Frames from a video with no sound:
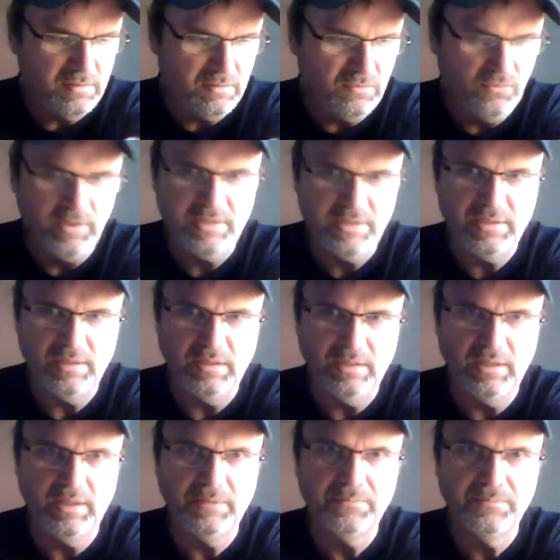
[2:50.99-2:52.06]
recently.
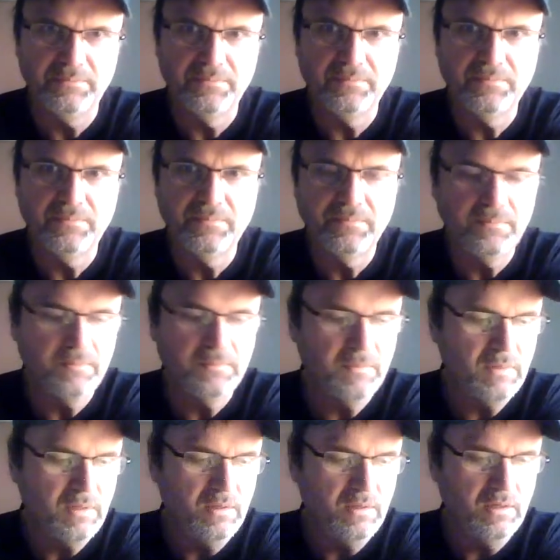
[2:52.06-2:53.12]

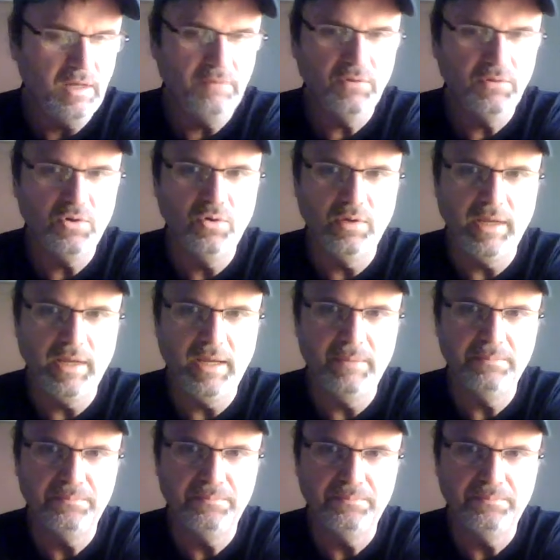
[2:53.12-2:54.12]
Kind of a cool game.